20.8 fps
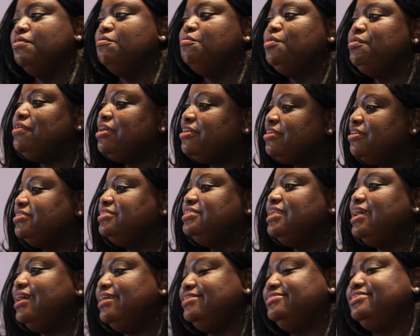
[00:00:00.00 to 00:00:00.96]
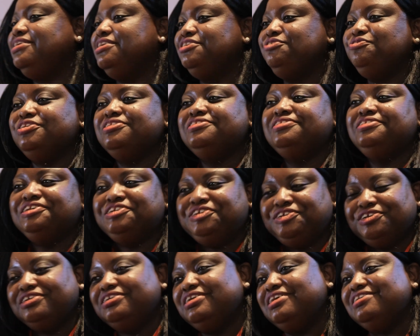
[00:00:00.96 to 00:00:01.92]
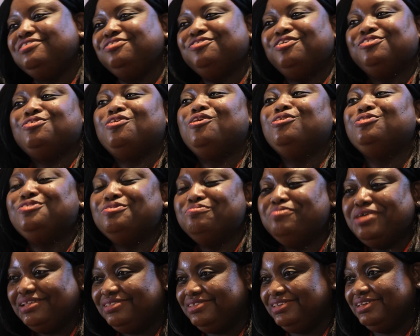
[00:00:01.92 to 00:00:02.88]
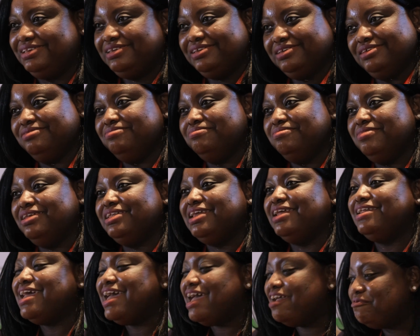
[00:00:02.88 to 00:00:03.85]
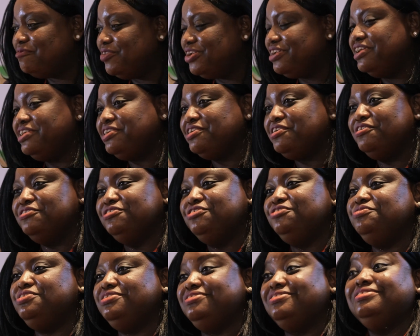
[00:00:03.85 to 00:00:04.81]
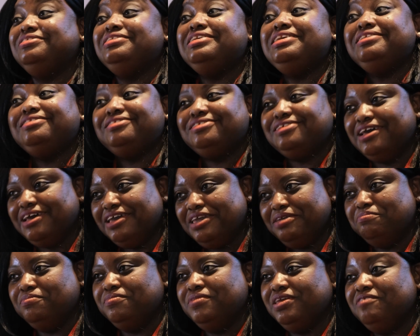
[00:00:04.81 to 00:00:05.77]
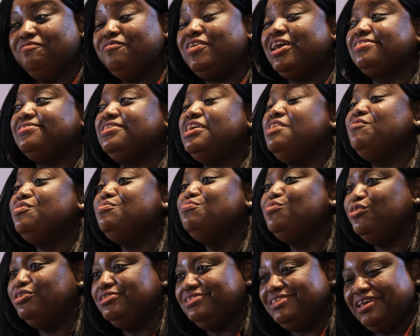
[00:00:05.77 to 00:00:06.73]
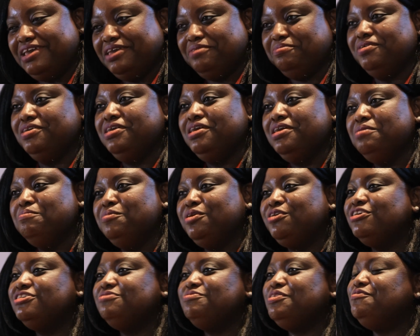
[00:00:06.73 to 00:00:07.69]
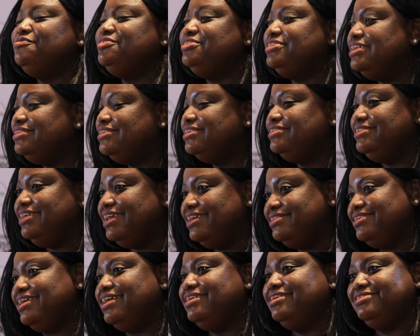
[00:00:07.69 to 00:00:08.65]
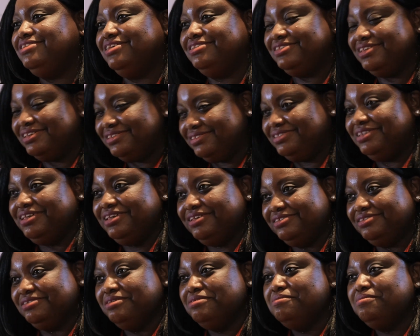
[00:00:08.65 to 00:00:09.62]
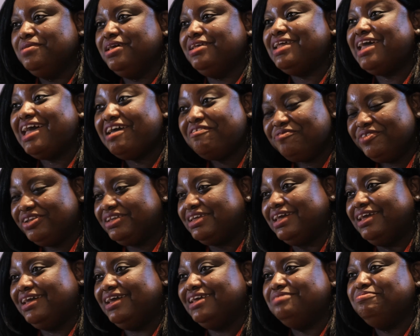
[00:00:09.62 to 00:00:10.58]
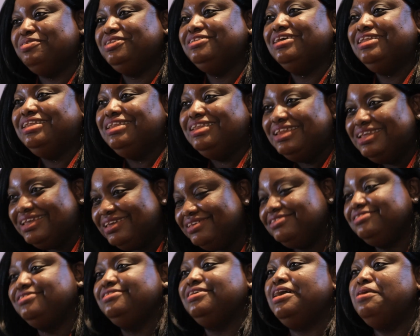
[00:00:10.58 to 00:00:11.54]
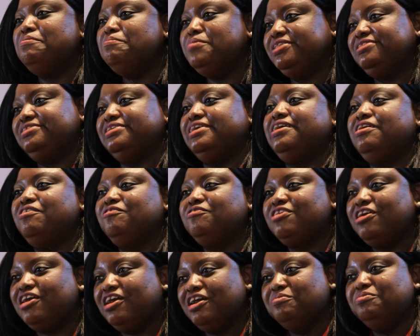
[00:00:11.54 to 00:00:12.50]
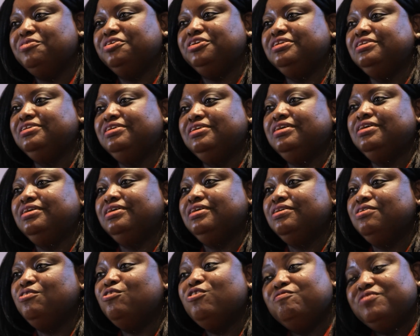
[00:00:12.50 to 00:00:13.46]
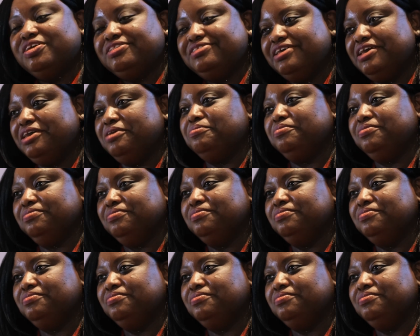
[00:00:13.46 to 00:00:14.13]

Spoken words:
We recognize that the transition is not automatic and that African countries need time, in fact, even more time, because we've seen the data and the statistics that Africa has been the least emitter of carbon over time.